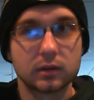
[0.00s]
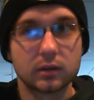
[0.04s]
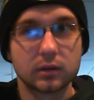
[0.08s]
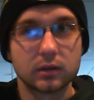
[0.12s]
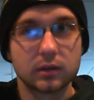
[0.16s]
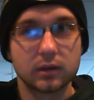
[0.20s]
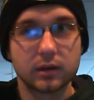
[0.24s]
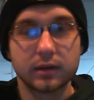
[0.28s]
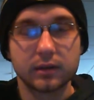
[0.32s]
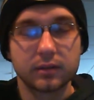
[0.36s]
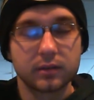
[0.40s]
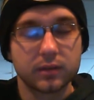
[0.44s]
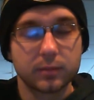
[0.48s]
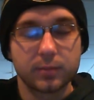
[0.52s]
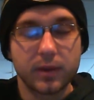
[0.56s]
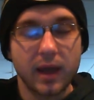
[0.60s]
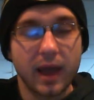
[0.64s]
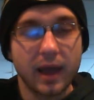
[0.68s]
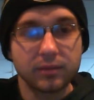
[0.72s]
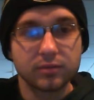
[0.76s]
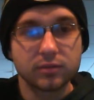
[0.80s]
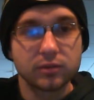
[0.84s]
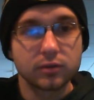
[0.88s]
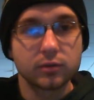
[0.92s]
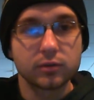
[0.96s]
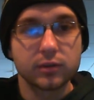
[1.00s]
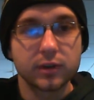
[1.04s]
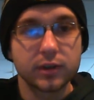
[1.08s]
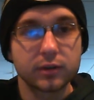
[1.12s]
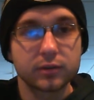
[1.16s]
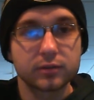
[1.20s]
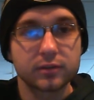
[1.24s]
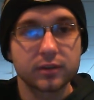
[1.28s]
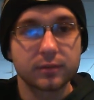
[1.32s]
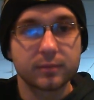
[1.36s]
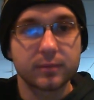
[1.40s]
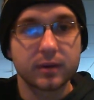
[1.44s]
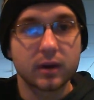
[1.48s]
Like, the past two
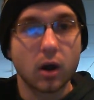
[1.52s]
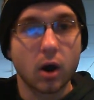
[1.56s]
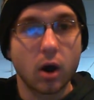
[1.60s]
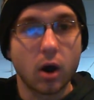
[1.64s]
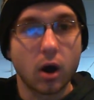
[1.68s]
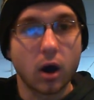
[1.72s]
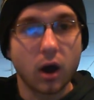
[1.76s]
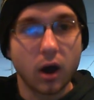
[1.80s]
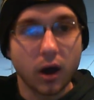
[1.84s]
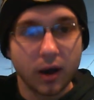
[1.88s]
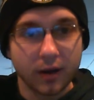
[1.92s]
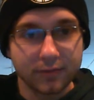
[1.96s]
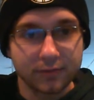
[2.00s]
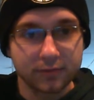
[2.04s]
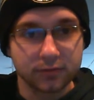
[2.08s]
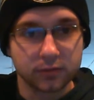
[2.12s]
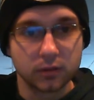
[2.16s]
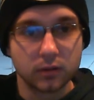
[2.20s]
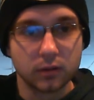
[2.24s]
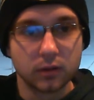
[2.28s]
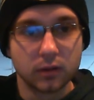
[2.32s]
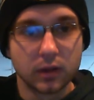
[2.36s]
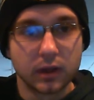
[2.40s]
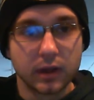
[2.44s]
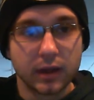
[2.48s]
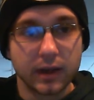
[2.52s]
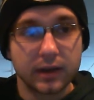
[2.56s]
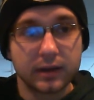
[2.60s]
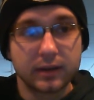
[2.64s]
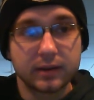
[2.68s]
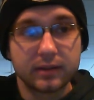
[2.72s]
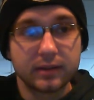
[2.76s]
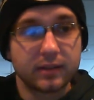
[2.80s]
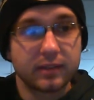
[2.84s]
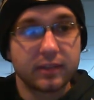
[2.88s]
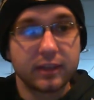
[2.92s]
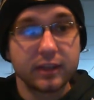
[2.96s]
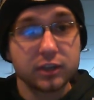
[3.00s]
years have been awful.
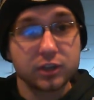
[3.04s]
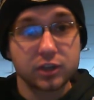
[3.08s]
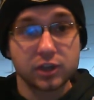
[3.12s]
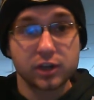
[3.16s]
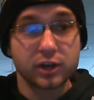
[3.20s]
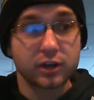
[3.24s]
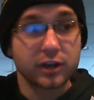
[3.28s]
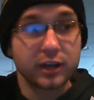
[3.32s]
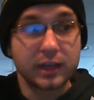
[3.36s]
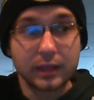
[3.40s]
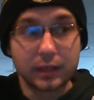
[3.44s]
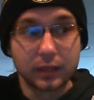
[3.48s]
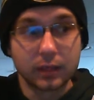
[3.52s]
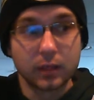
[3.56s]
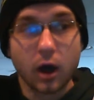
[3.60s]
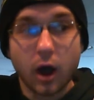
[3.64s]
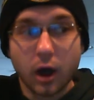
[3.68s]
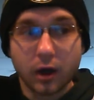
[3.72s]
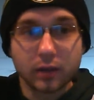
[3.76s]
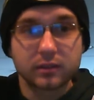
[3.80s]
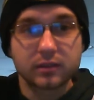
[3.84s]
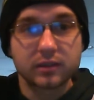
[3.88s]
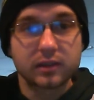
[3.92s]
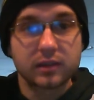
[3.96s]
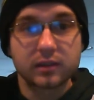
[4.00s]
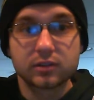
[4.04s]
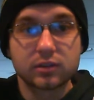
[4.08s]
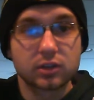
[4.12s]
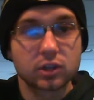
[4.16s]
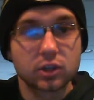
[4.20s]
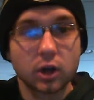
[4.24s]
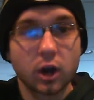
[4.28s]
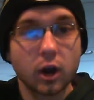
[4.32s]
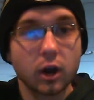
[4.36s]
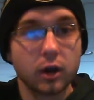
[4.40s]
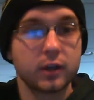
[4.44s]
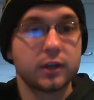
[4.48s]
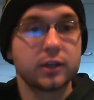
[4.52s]
And this year, he lost his
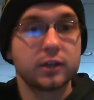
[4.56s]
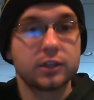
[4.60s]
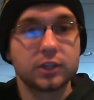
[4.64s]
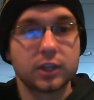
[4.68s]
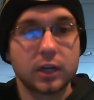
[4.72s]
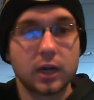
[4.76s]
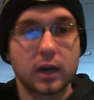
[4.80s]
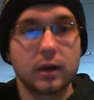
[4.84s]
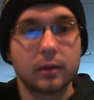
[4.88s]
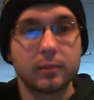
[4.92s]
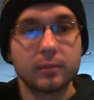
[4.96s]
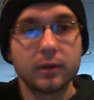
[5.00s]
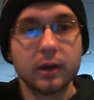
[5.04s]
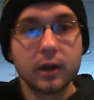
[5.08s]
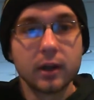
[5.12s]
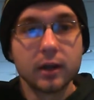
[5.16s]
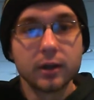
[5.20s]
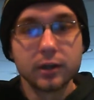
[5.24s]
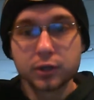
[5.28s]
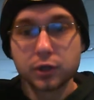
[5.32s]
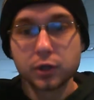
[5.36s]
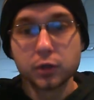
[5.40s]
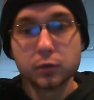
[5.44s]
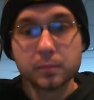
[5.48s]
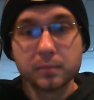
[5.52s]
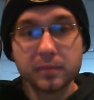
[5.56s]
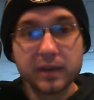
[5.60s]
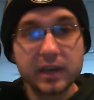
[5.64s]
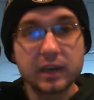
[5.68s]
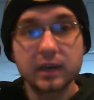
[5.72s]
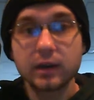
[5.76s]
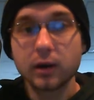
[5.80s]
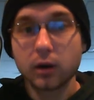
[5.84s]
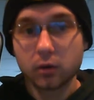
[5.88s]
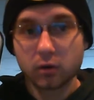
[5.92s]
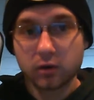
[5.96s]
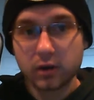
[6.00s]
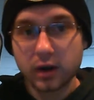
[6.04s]
starting job to
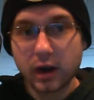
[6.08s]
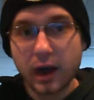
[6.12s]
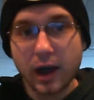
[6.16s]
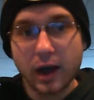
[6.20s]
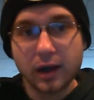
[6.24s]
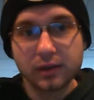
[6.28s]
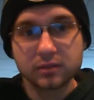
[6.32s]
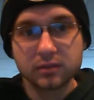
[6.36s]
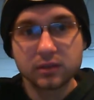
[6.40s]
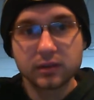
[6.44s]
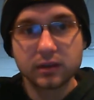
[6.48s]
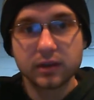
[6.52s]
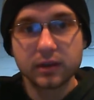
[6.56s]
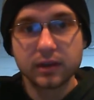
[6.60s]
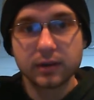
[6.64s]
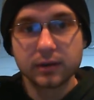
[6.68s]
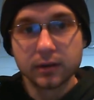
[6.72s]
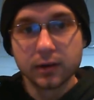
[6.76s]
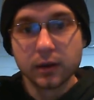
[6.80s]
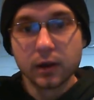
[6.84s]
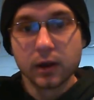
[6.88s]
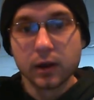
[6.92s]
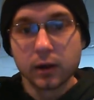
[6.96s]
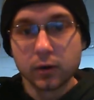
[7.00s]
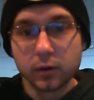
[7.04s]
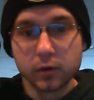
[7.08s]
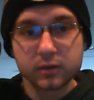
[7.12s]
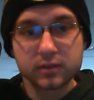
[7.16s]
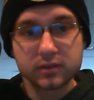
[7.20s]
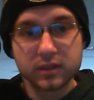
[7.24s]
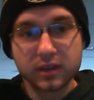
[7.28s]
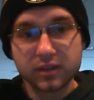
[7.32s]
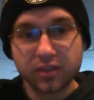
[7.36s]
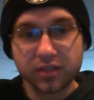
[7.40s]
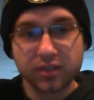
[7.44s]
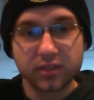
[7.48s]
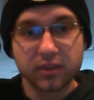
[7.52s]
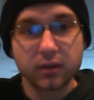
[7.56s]
Mikko Koskinen, who is
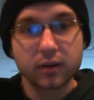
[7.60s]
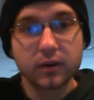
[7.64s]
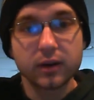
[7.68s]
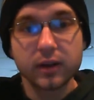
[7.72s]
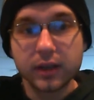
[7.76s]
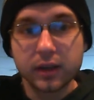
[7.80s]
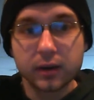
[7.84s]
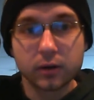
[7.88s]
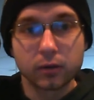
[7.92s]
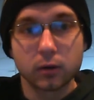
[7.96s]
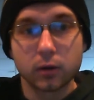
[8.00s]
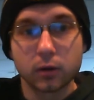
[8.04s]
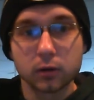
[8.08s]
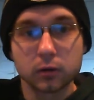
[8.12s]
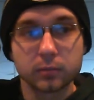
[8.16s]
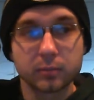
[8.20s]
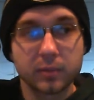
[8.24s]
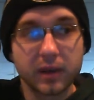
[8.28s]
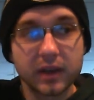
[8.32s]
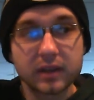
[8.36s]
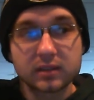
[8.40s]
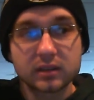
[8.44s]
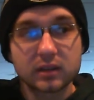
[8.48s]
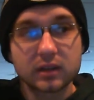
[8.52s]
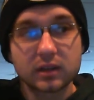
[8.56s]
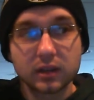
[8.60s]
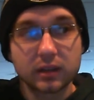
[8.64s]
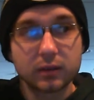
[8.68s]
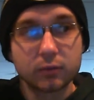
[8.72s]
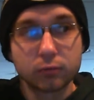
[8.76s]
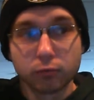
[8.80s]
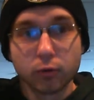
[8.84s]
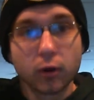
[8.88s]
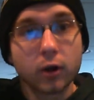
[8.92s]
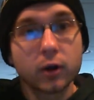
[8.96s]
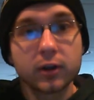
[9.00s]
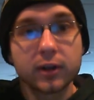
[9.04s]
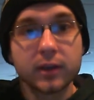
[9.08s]
a 30 year old, basically
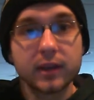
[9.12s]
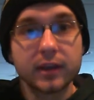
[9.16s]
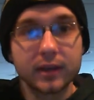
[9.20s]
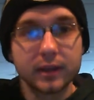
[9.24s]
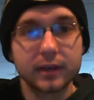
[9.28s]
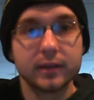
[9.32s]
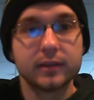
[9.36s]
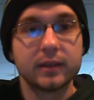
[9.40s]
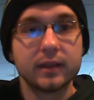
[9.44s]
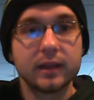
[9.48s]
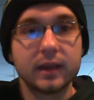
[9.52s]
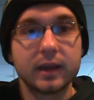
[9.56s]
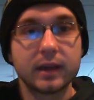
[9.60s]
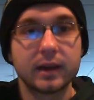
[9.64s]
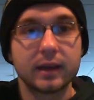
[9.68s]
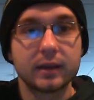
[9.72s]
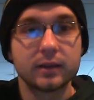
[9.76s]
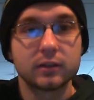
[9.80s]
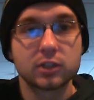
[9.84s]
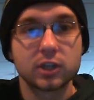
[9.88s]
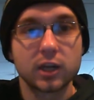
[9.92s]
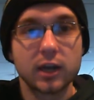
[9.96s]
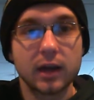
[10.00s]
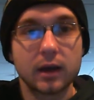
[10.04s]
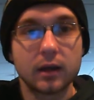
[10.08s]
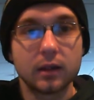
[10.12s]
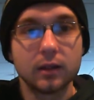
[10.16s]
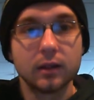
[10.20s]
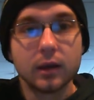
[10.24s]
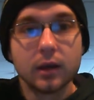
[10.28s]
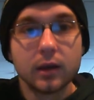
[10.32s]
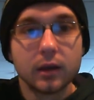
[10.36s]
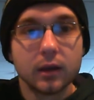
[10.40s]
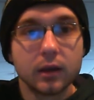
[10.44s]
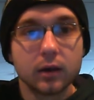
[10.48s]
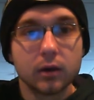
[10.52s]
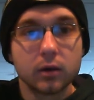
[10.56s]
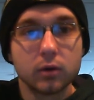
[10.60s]
rookie in the NHL,
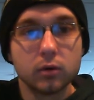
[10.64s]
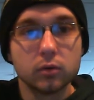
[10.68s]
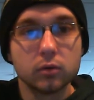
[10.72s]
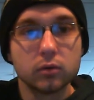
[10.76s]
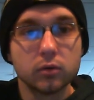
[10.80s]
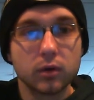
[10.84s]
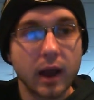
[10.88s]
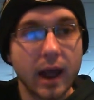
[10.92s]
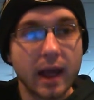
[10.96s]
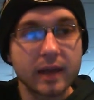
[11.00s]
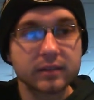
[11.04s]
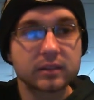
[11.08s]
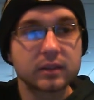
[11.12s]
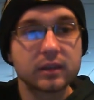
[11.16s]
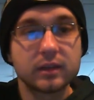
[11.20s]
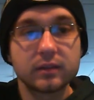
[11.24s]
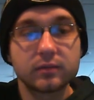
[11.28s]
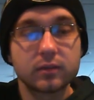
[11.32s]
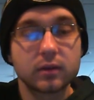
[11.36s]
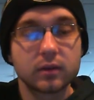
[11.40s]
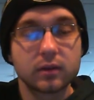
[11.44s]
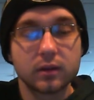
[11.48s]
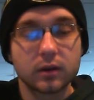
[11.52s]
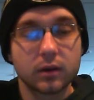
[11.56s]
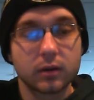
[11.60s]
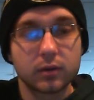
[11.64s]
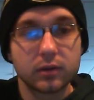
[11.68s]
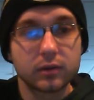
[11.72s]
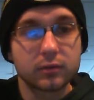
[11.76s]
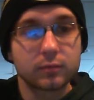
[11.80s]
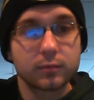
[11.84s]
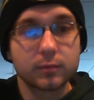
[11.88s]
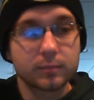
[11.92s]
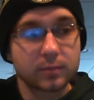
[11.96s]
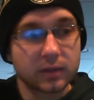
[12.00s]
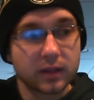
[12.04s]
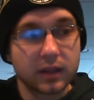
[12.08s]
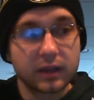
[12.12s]
who hasn't even, you know, he's
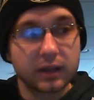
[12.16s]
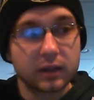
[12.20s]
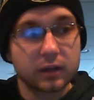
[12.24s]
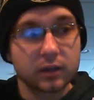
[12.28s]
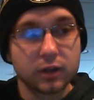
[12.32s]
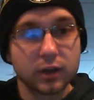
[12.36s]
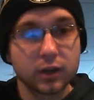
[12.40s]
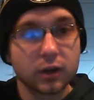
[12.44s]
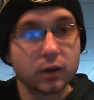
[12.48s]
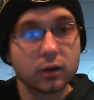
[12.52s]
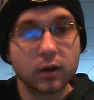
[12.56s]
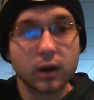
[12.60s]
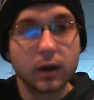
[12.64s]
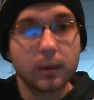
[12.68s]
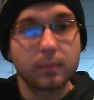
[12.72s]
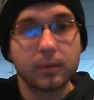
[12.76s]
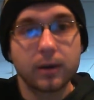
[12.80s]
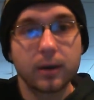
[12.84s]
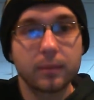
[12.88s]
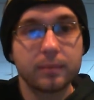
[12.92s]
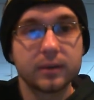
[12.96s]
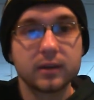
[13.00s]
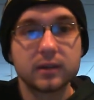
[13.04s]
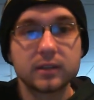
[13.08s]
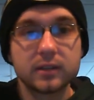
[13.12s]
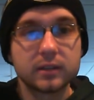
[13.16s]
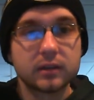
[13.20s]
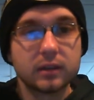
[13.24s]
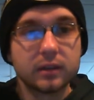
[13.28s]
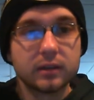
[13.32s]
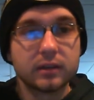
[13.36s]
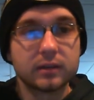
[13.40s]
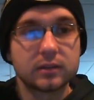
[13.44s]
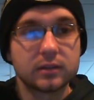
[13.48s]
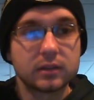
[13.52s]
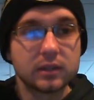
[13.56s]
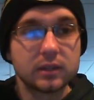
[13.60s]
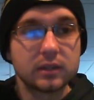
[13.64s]
been playing in Europe up until
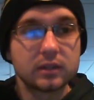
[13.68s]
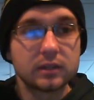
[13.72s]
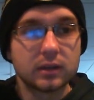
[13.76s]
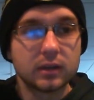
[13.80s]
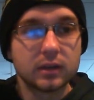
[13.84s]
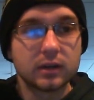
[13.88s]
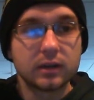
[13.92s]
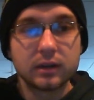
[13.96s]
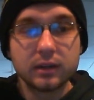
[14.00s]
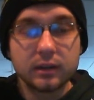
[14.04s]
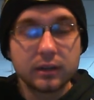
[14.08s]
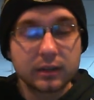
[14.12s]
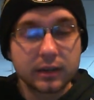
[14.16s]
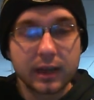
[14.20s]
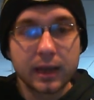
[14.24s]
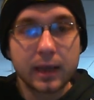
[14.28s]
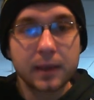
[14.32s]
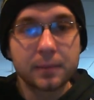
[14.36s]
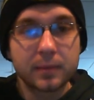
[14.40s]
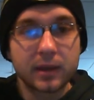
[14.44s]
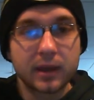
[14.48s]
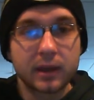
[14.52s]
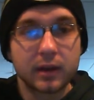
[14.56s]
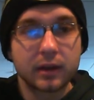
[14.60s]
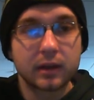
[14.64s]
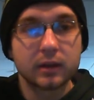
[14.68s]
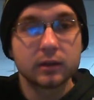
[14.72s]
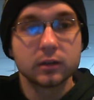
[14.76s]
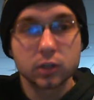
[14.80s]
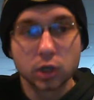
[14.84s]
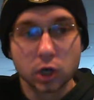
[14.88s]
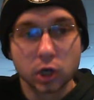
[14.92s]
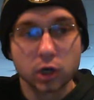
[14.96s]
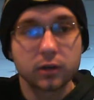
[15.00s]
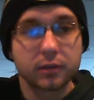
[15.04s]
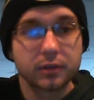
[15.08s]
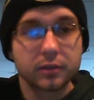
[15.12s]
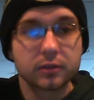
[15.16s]
this season, and he came in and
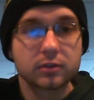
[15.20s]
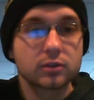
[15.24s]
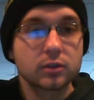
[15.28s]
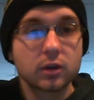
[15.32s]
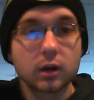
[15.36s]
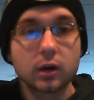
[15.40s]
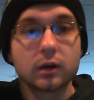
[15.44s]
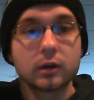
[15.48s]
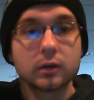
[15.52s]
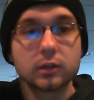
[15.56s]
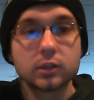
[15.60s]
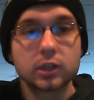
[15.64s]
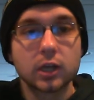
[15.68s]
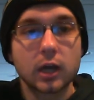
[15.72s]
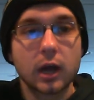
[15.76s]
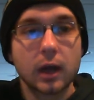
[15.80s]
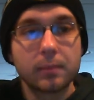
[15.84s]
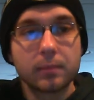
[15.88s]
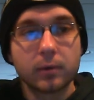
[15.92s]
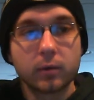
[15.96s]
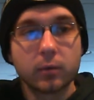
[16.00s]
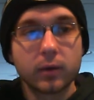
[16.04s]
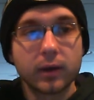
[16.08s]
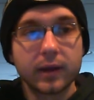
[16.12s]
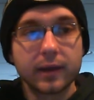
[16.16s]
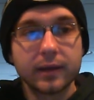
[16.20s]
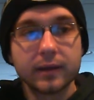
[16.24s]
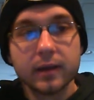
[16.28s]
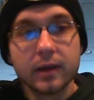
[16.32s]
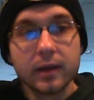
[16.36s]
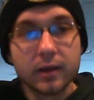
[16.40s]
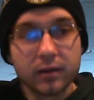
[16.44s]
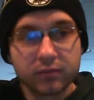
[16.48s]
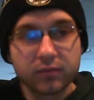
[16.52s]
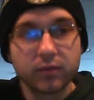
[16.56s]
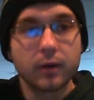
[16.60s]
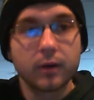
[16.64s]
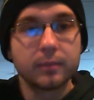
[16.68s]
took the starting job away
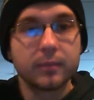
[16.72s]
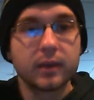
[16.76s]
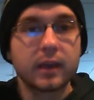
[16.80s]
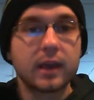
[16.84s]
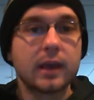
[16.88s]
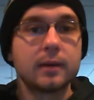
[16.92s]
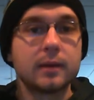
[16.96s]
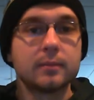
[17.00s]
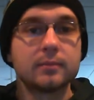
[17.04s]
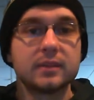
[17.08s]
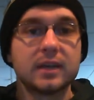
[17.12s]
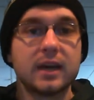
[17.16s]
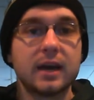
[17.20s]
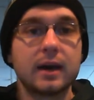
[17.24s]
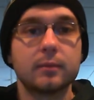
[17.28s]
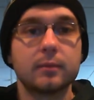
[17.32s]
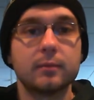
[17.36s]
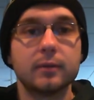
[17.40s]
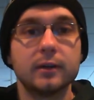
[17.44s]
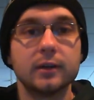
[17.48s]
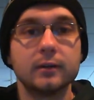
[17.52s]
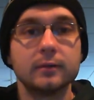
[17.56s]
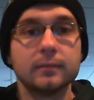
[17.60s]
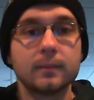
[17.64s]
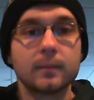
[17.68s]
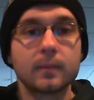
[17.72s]
from Cam Talbot.